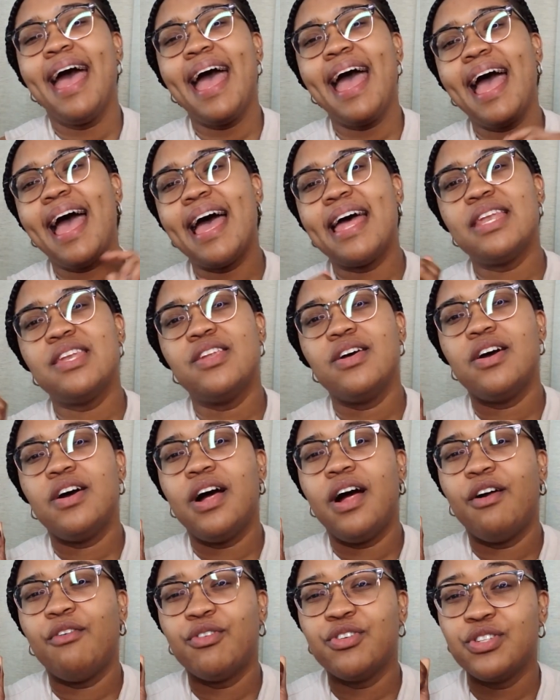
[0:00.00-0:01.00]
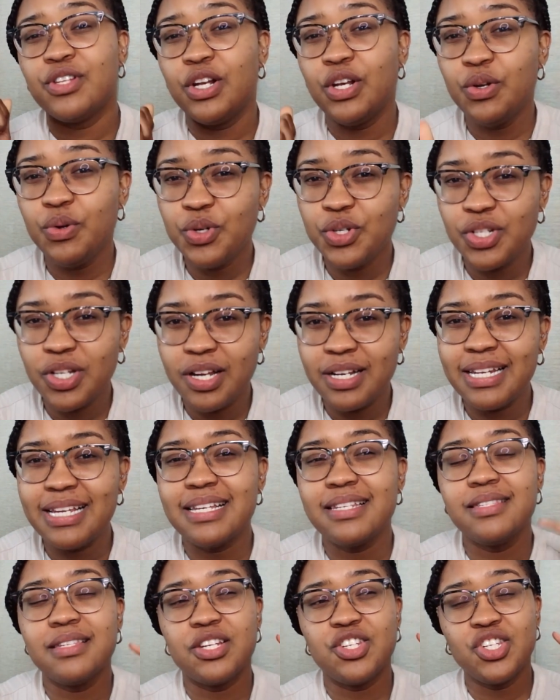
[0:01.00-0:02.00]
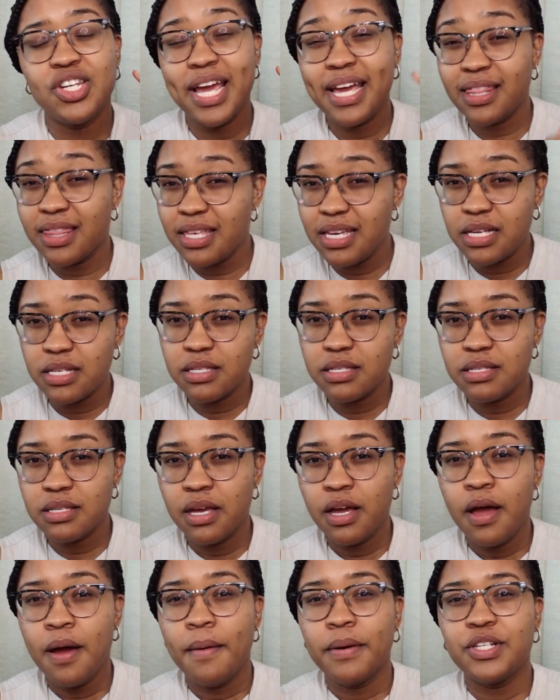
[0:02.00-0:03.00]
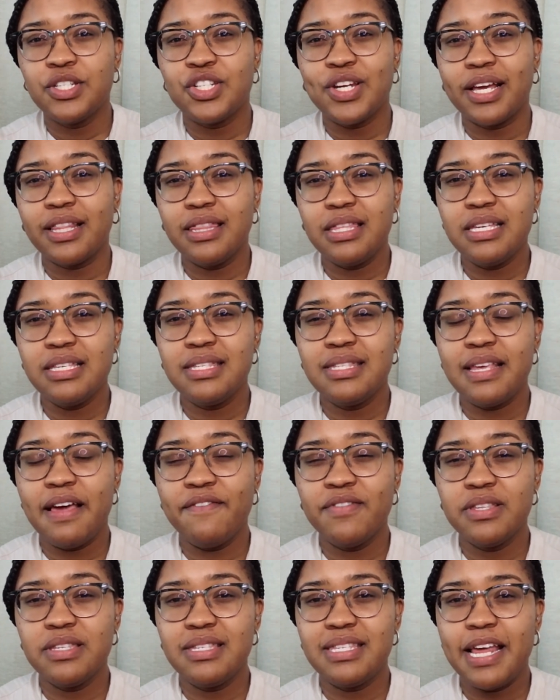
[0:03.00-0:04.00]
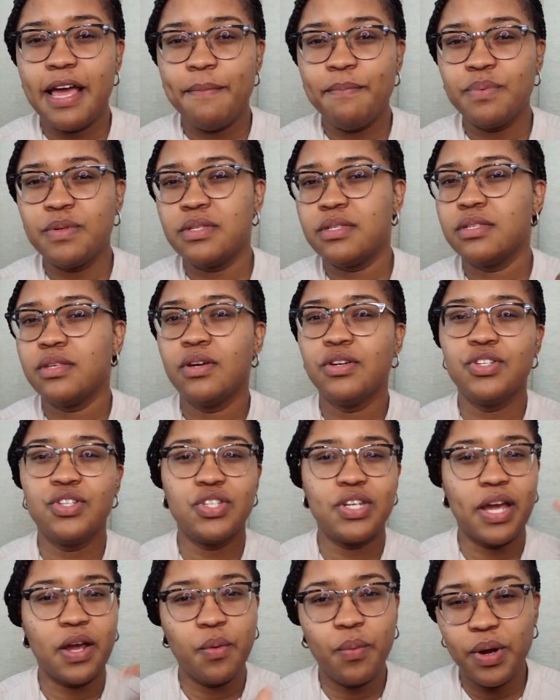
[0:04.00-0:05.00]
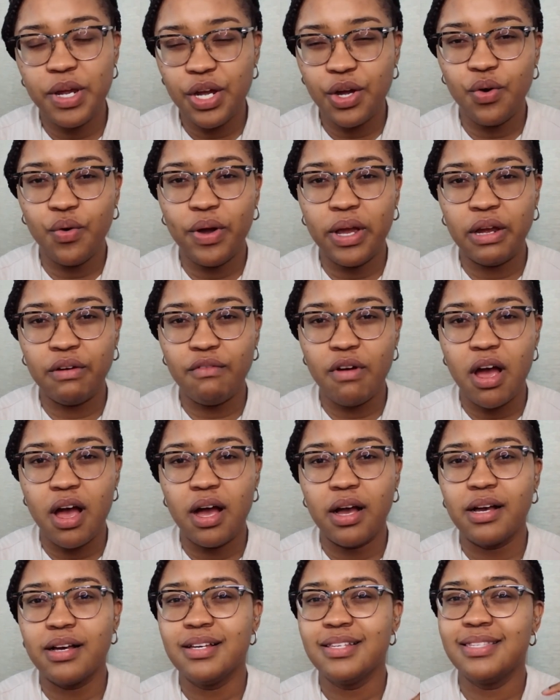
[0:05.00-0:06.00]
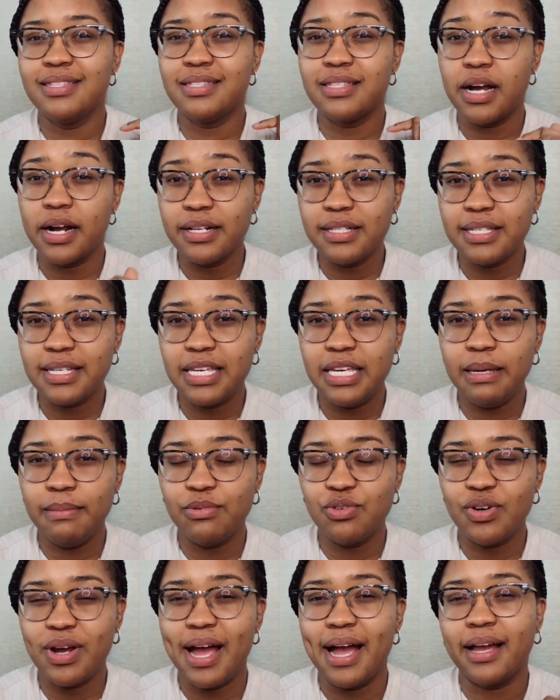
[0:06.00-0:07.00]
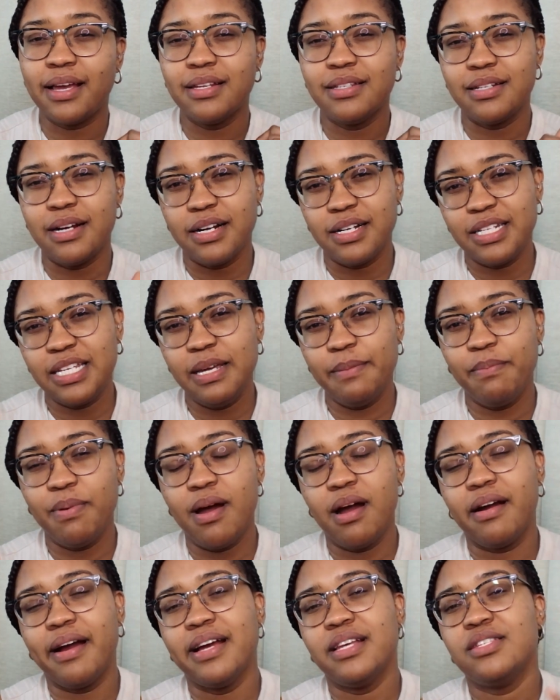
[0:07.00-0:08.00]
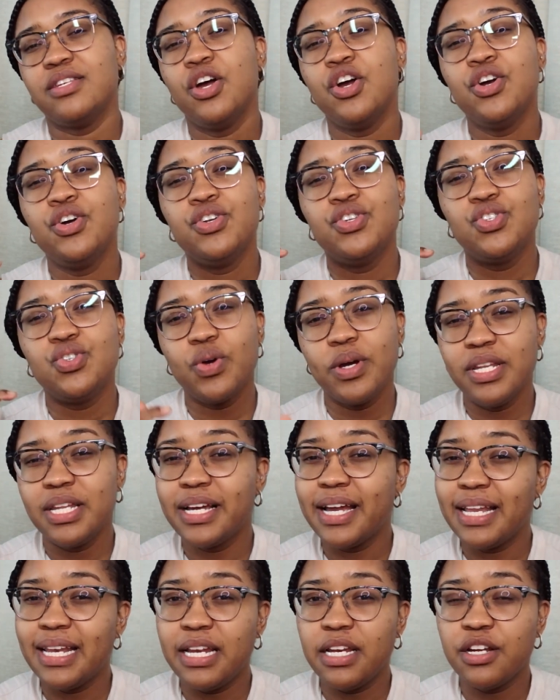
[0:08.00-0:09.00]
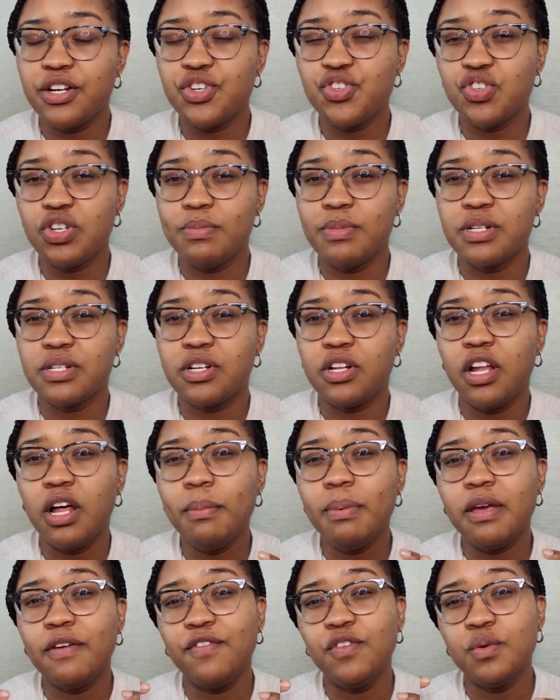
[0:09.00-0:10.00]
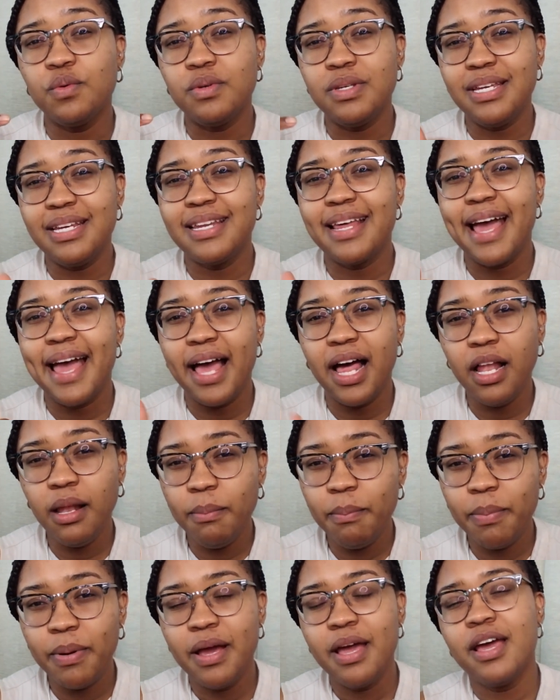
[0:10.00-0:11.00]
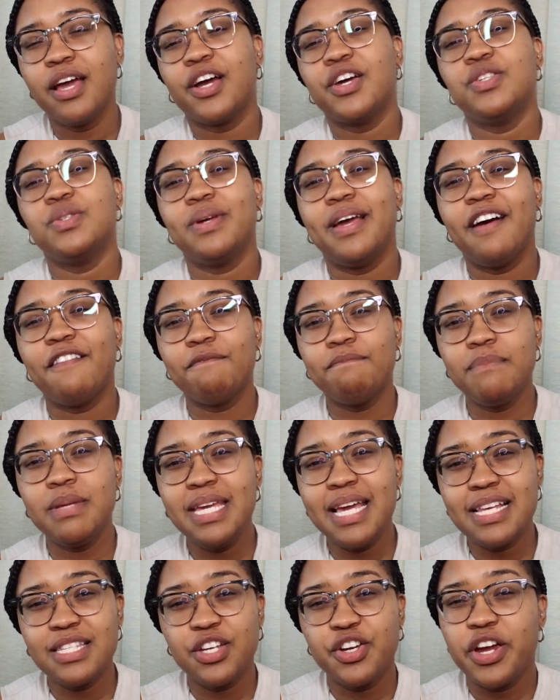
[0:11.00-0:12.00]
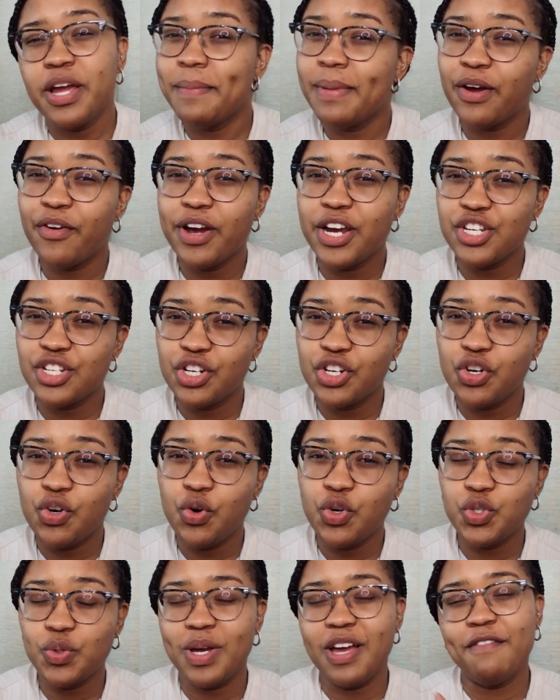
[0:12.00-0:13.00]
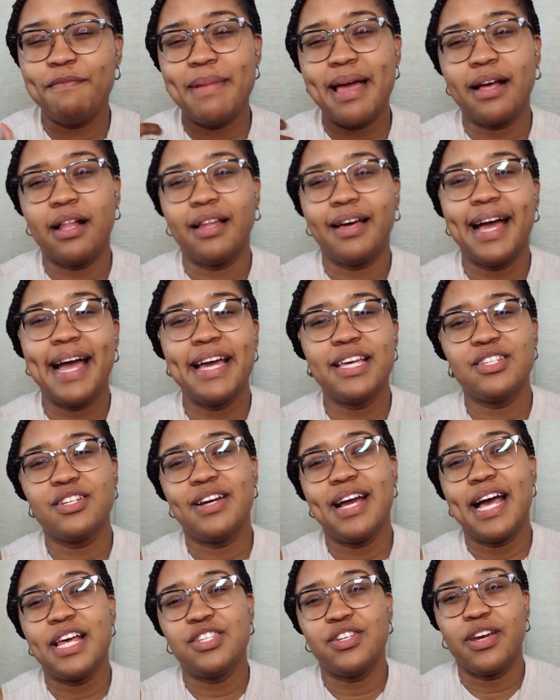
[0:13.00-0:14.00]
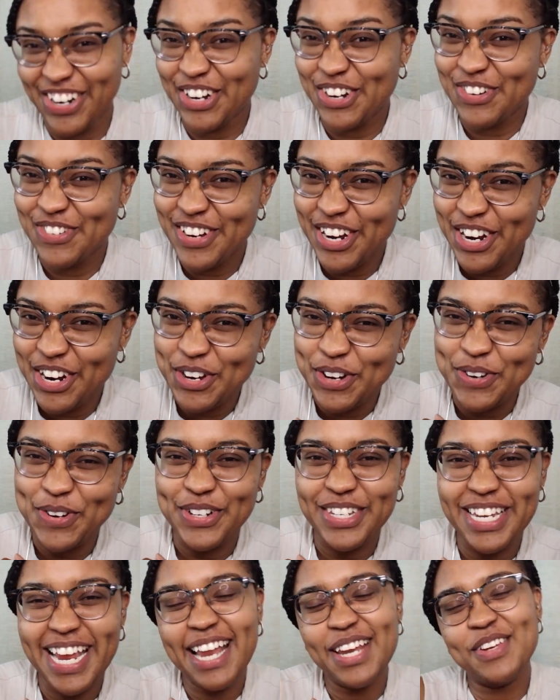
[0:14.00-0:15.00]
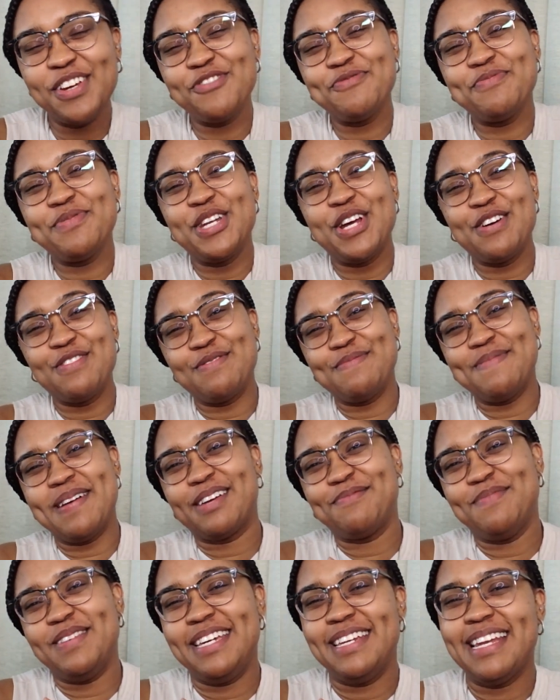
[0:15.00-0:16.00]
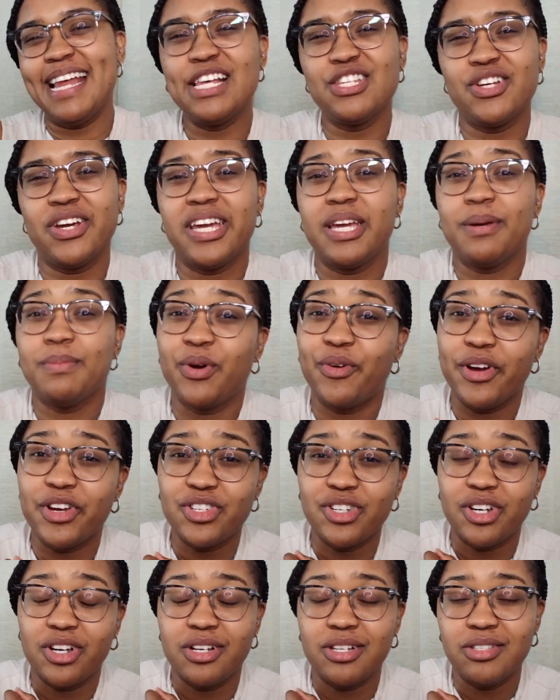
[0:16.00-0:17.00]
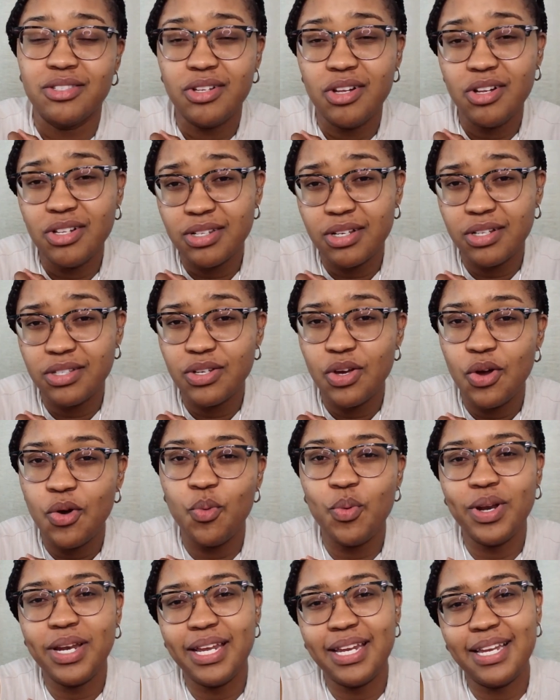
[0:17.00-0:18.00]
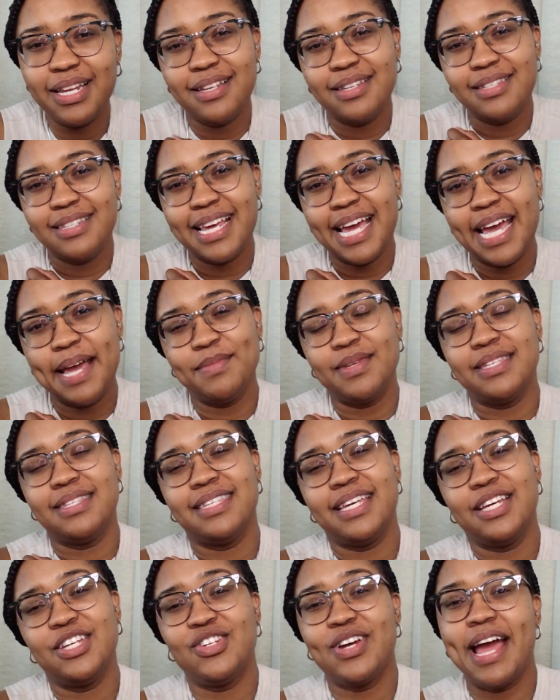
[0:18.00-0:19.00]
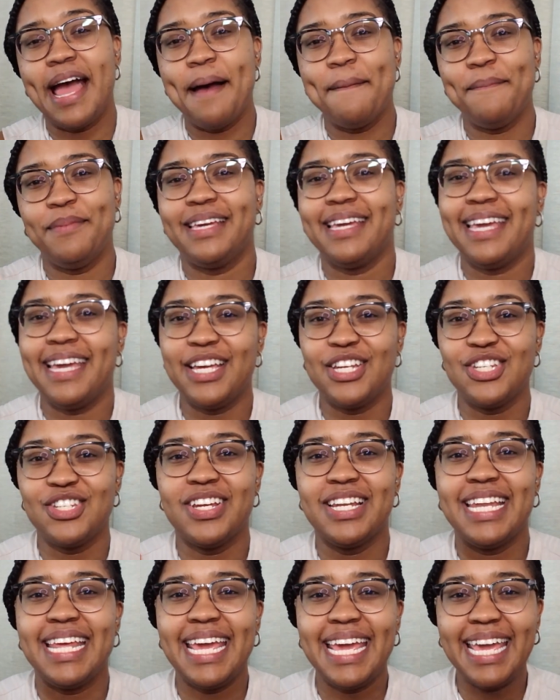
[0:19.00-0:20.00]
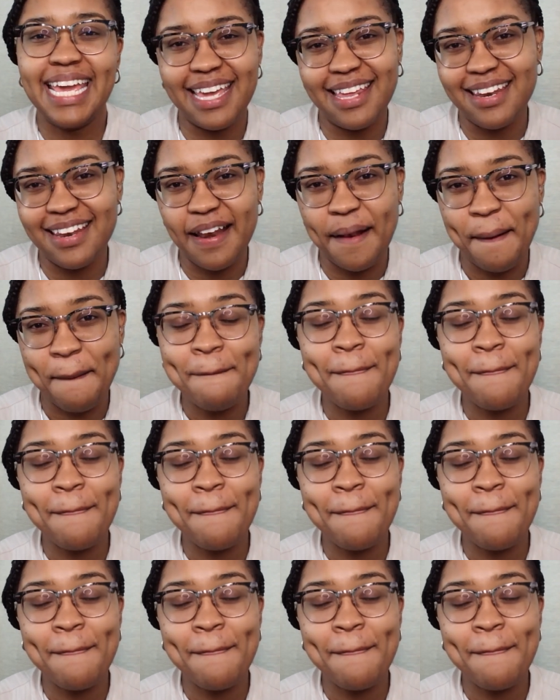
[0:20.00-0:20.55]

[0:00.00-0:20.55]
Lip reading: And our solution is to check these 7 steps. Check where you're going wrong, start to keep track, start to keep progress. Join the Canadian Dreamers Club if you need help, because you have me as your immigration coach, you have Michael Kaiser as your career coach, and you have Minerva McBean as your immigration consultant when it is time to send your application in.